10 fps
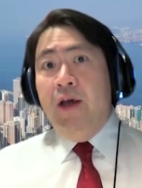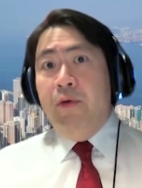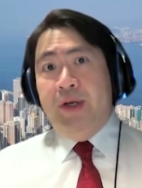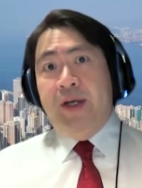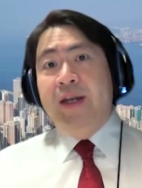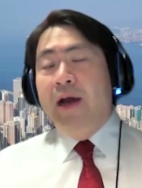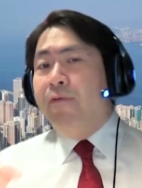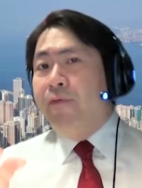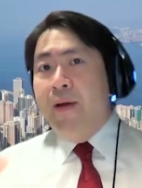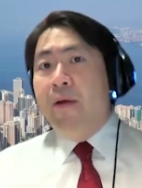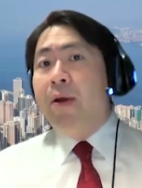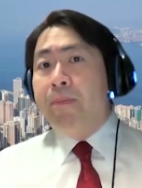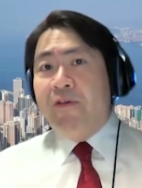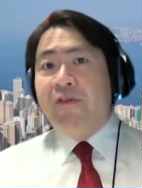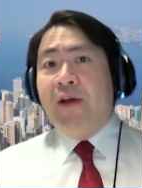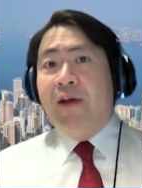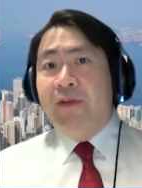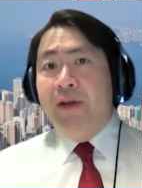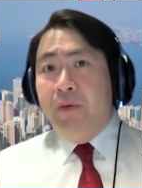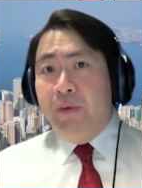we can now very
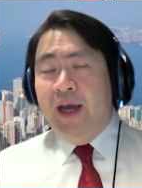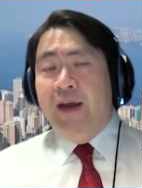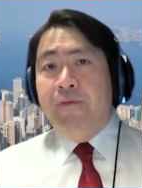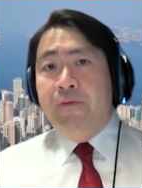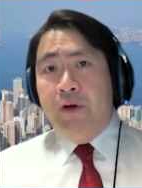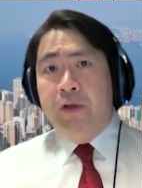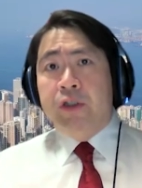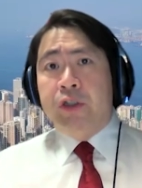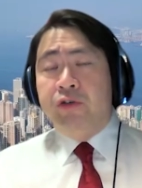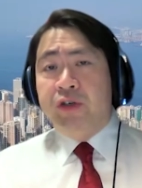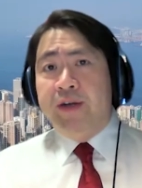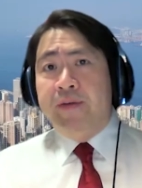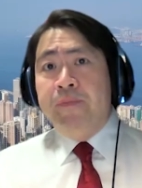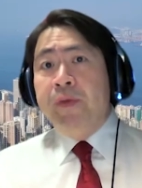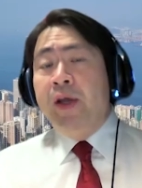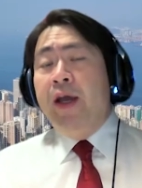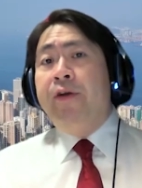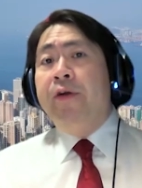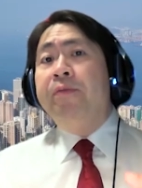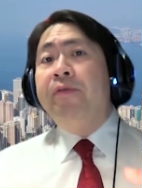precisely locate for good surgery.
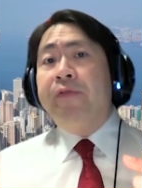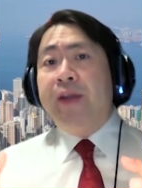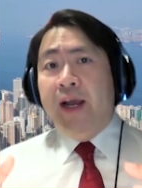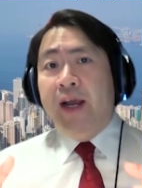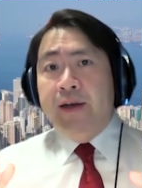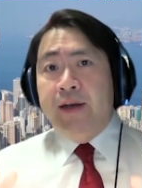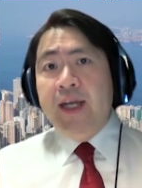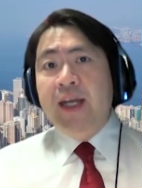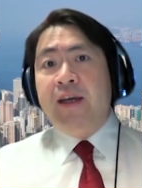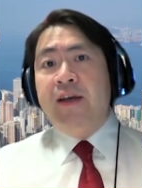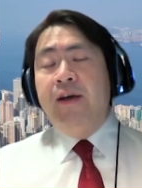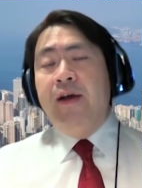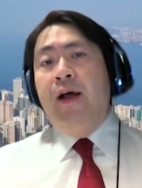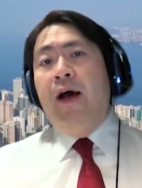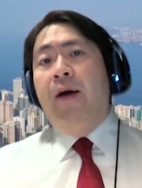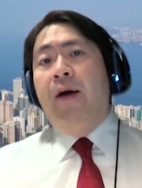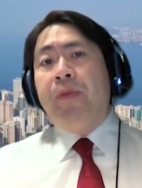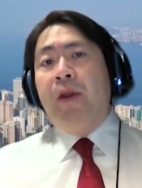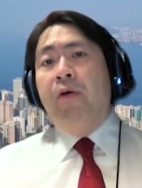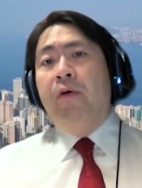In terms of technique,
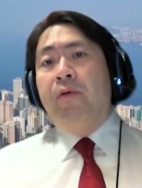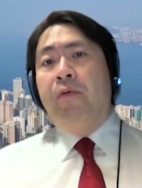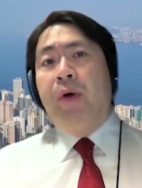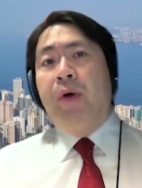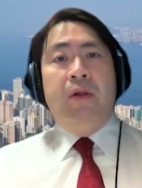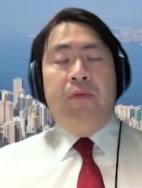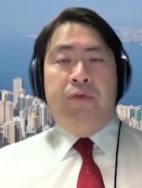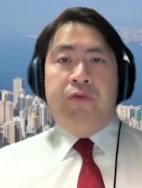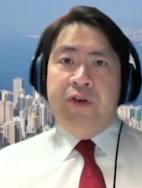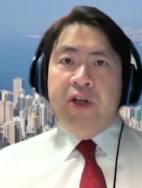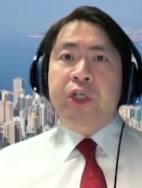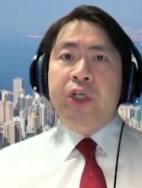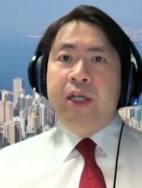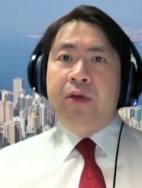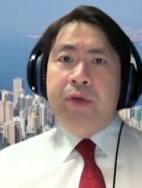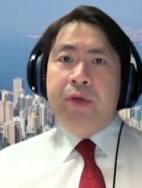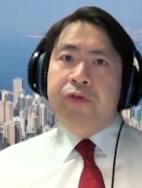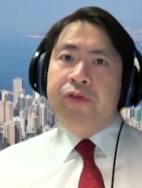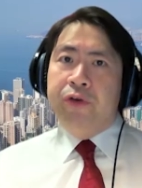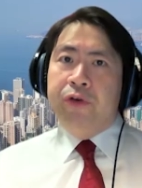um, well, traditionally, we
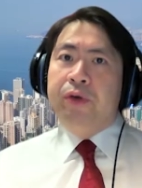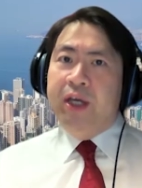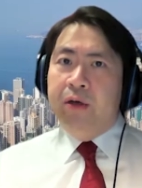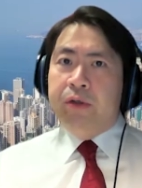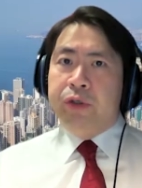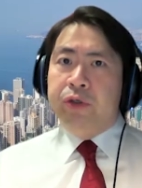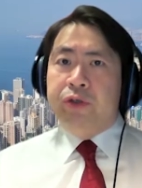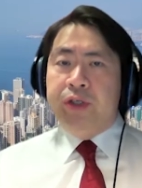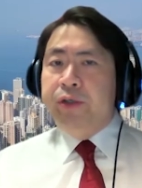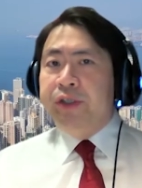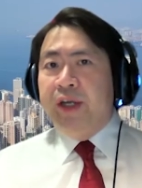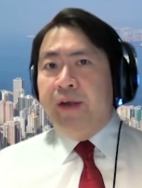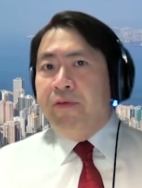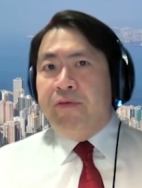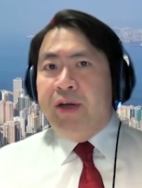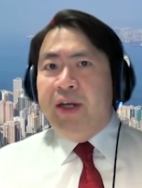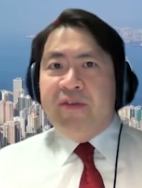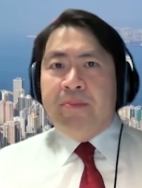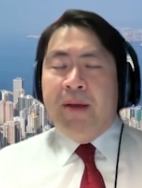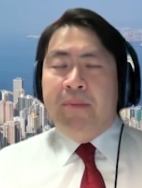used to do keyhole surgery using three,
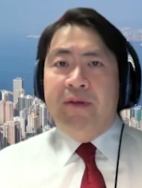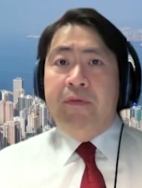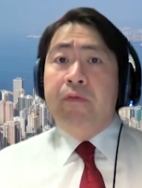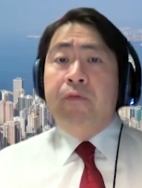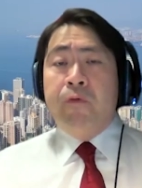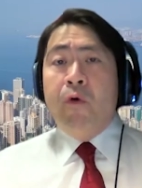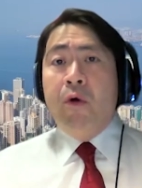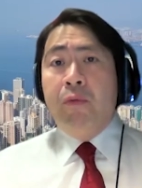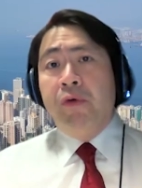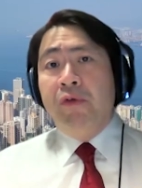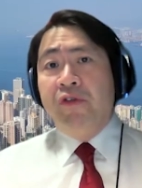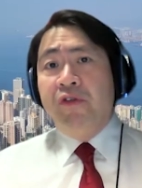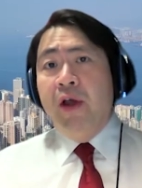sometimes even four wounds.